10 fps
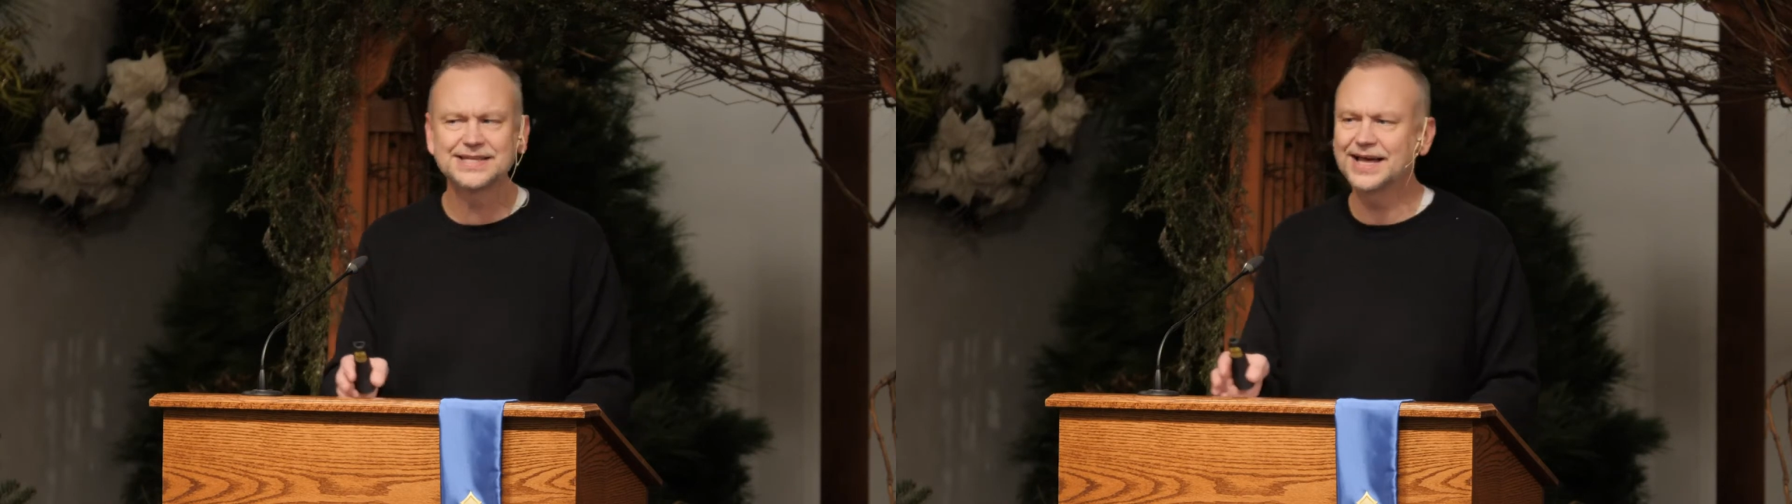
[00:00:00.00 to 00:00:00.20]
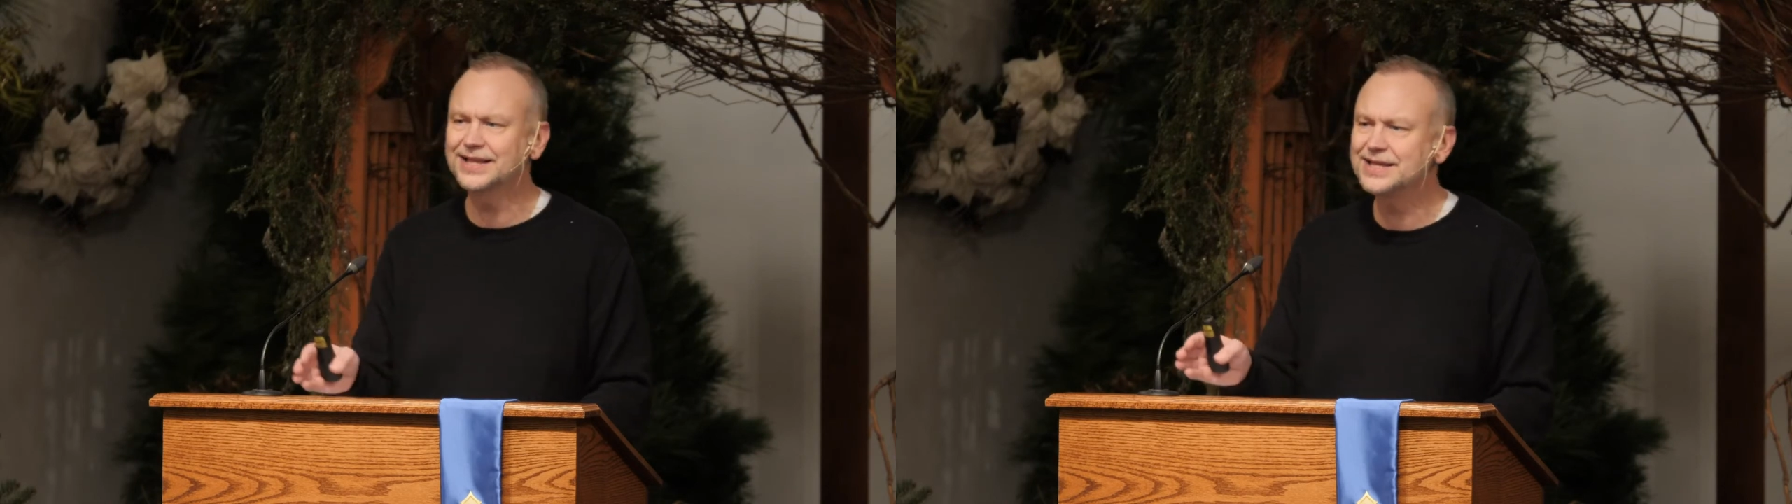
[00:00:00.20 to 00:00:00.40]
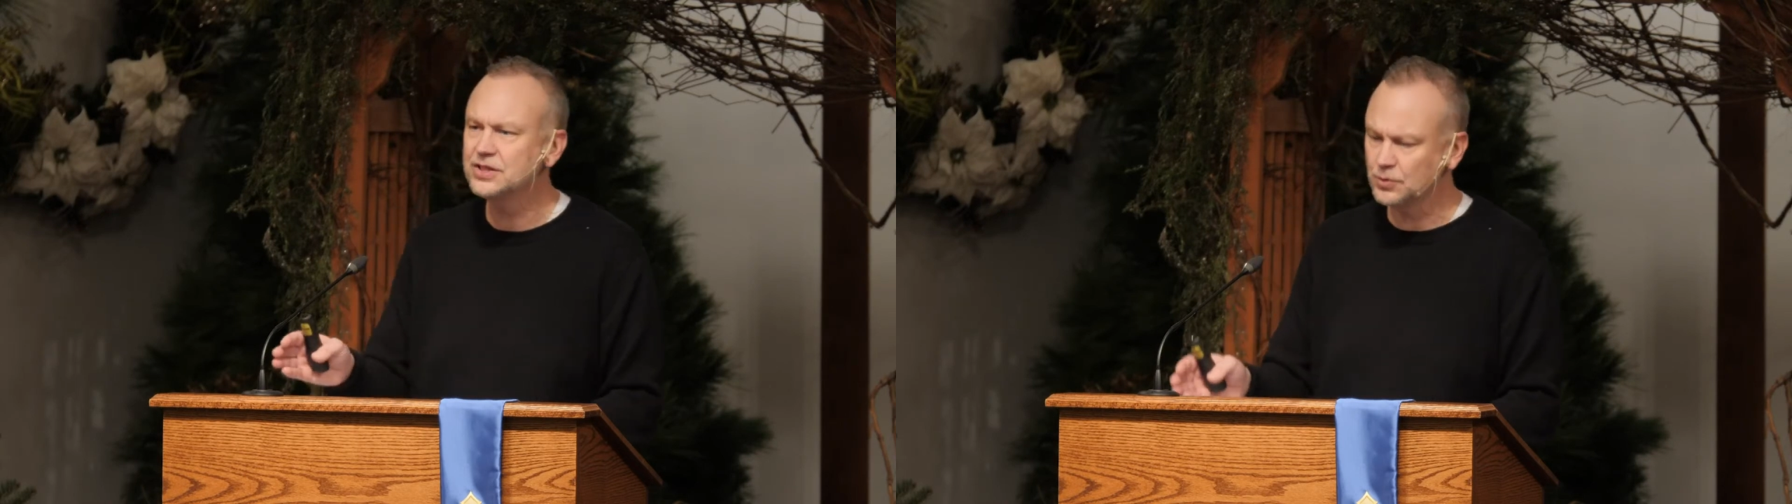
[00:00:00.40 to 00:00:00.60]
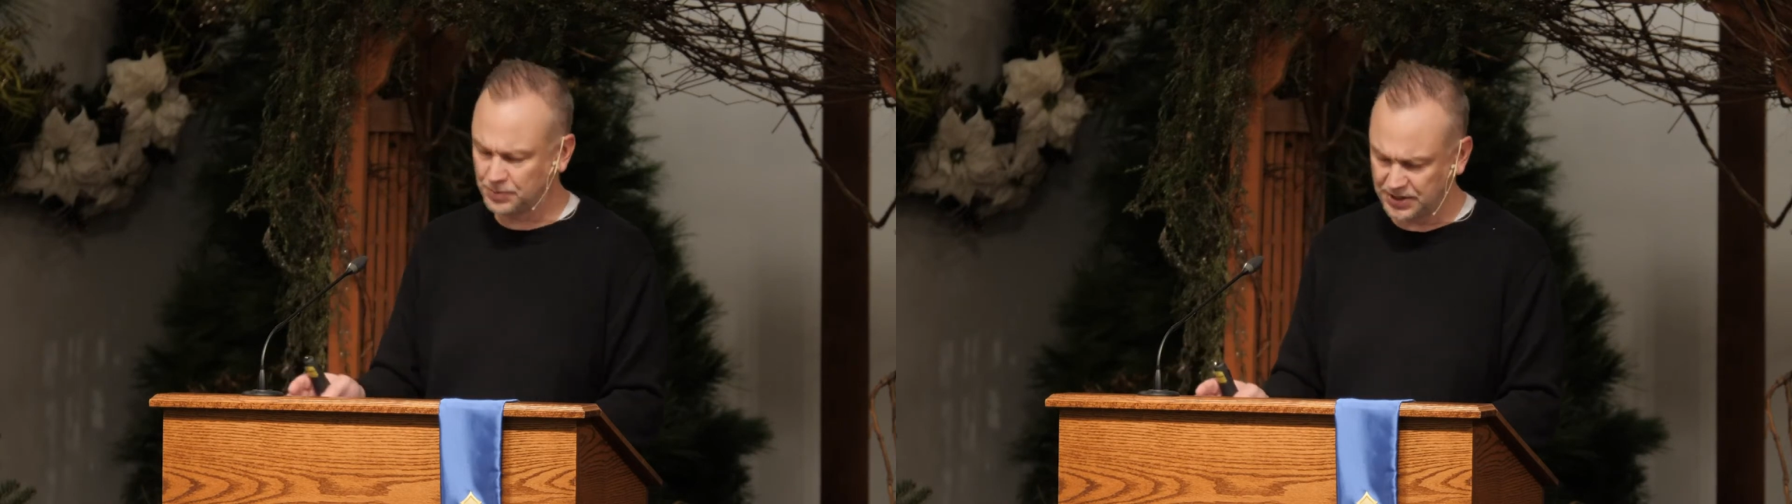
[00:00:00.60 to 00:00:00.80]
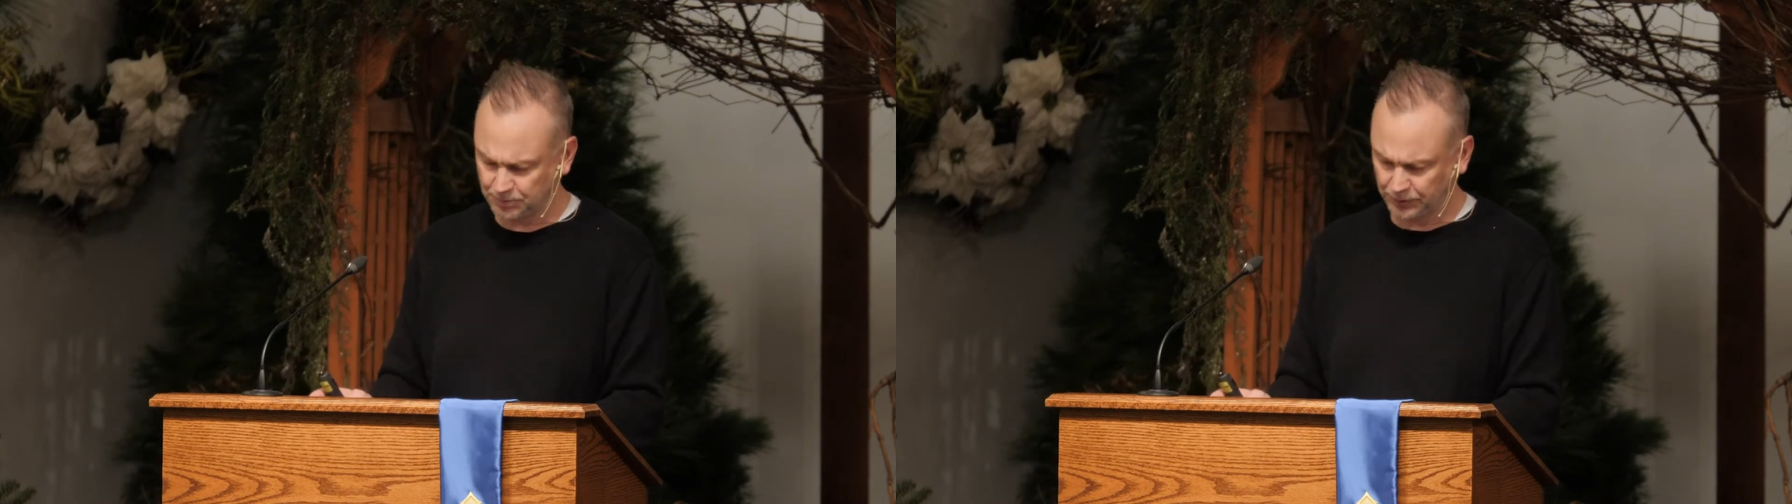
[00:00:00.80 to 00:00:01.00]
telling the
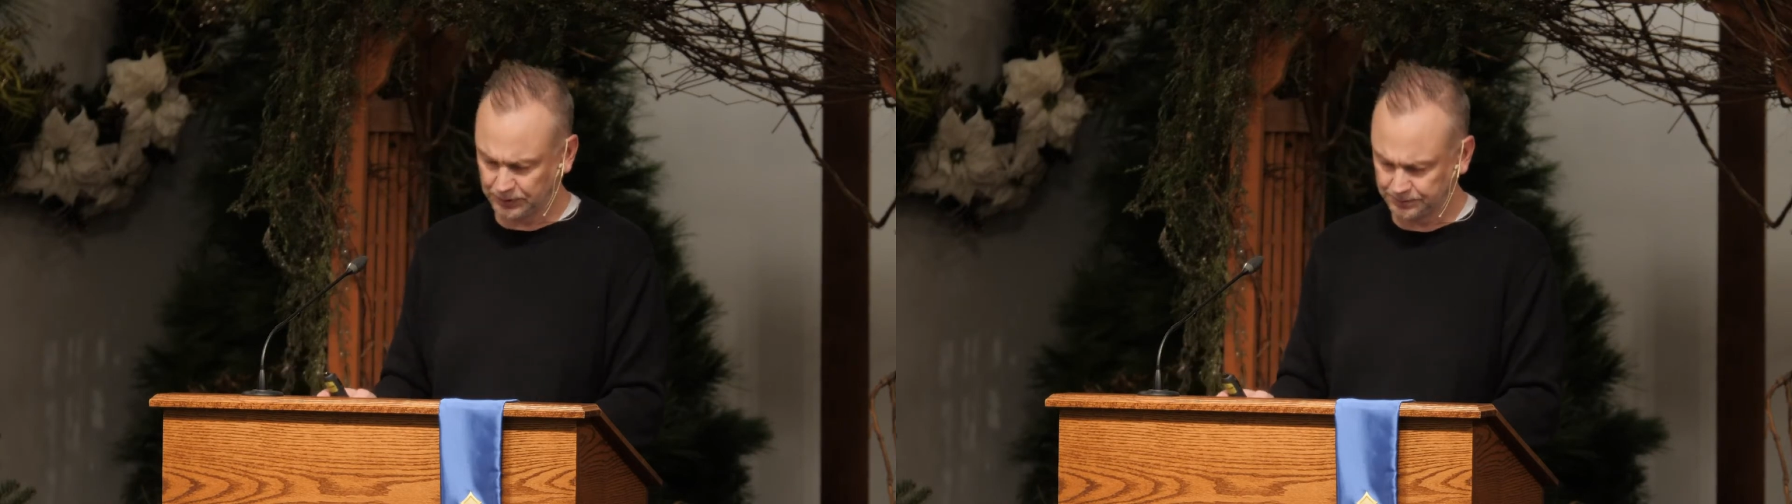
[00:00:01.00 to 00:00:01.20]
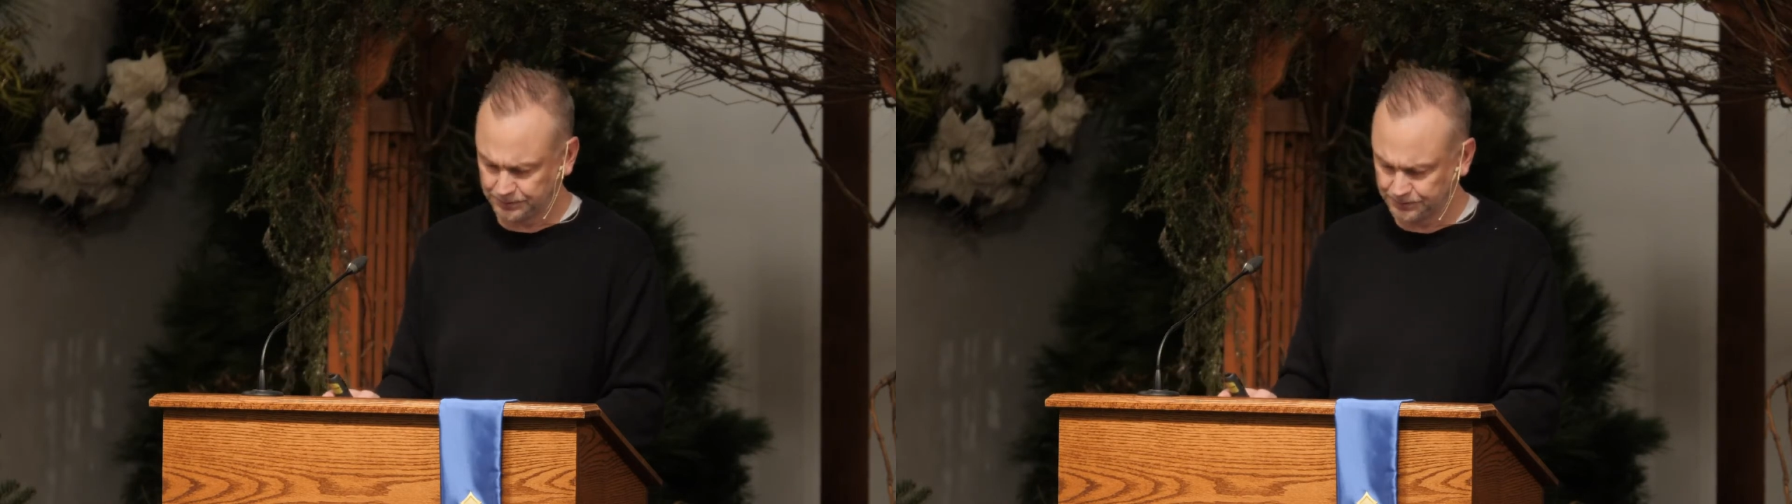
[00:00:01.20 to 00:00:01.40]
people